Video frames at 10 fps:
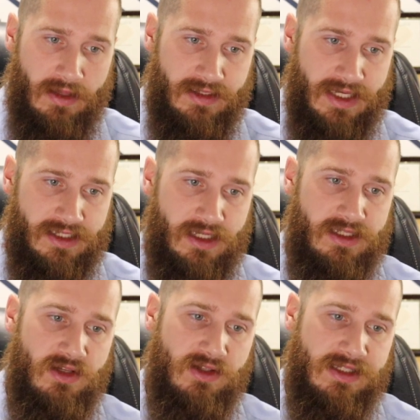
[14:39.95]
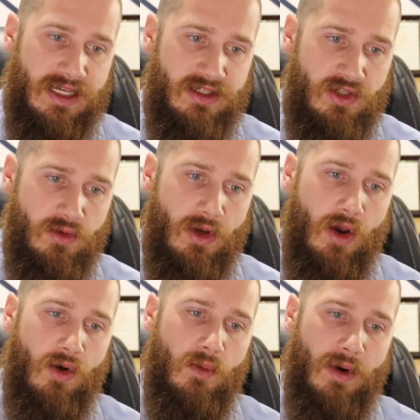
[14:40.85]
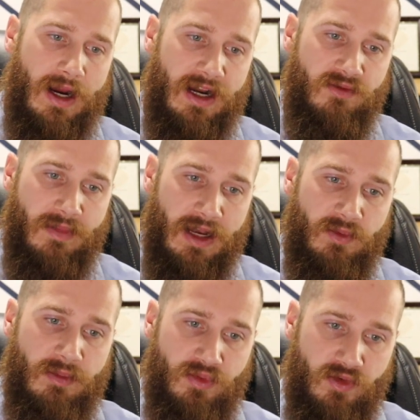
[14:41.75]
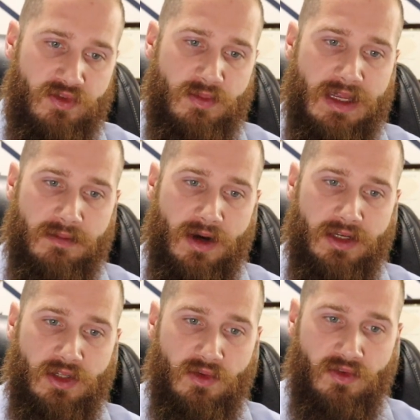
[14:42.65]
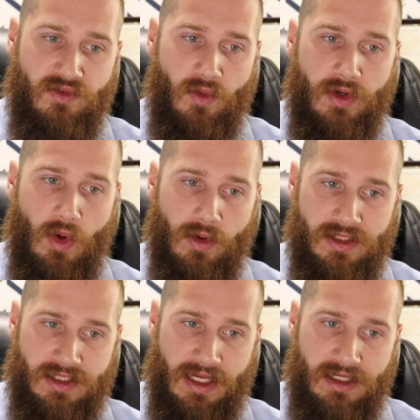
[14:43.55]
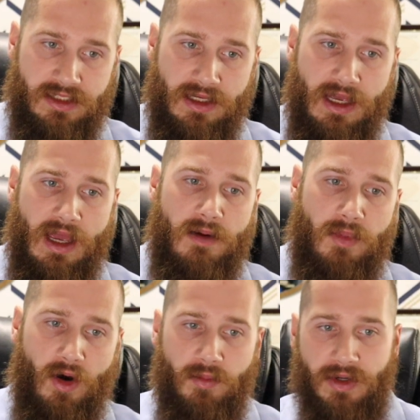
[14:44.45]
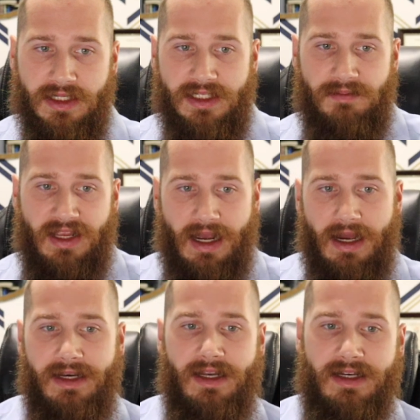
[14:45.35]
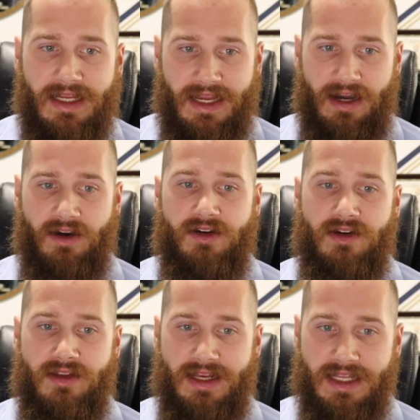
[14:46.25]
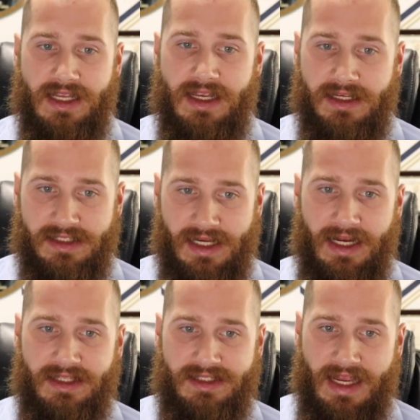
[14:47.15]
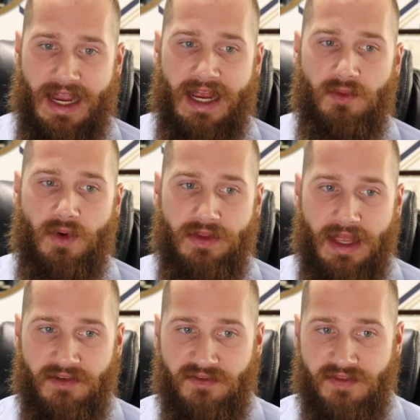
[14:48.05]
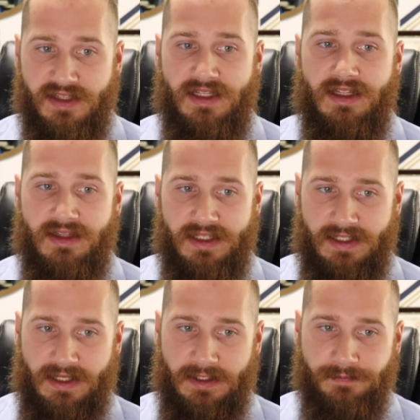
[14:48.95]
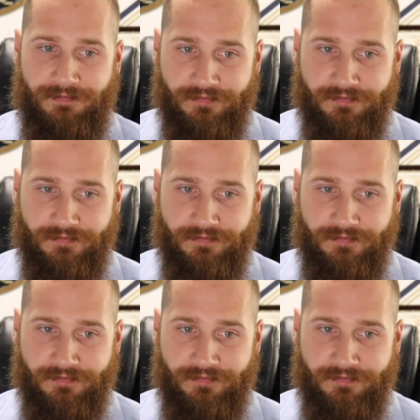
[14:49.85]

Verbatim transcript: The text continues, it says, You know what kind of men we prove to be among you for your sakes. Paul brings up the conduct and character that he and Silas had while they visited the city.